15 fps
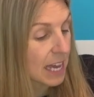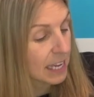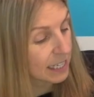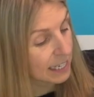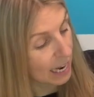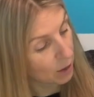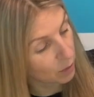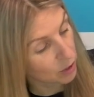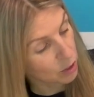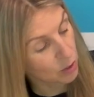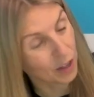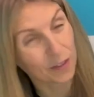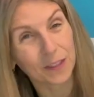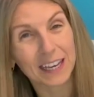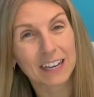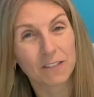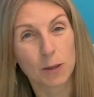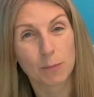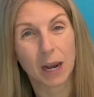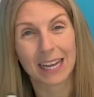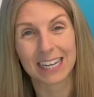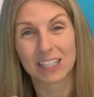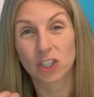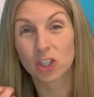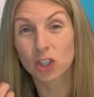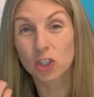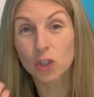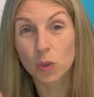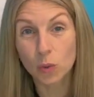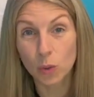Now, you can think of them like a
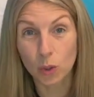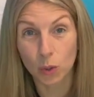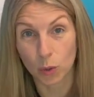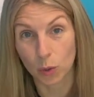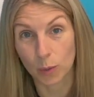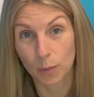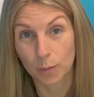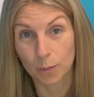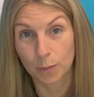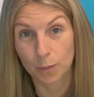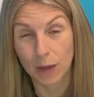snorkel,